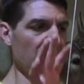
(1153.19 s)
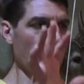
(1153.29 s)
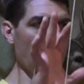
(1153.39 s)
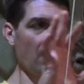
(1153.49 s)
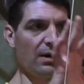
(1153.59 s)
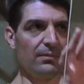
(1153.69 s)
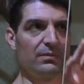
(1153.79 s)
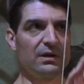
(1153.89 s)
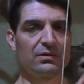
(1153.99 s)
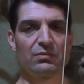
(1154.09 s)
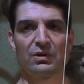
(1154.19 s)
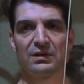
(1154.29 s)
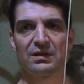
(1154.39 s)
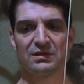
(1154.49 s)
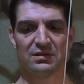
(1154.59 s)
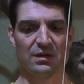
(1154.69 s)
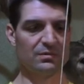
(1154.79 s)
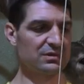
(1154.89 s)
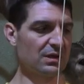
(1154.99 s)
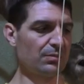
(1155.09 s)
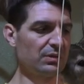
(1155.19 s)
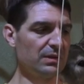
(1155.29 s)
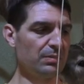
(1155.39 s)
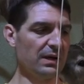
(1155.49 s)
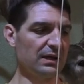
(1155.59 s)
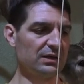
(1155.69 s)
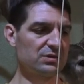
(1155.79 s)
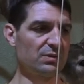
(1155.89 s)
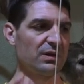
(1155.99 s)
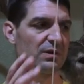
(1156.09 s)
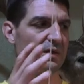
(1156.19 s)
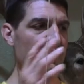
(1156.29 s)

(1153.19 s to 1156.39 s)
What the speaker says: it really does come as a complete package with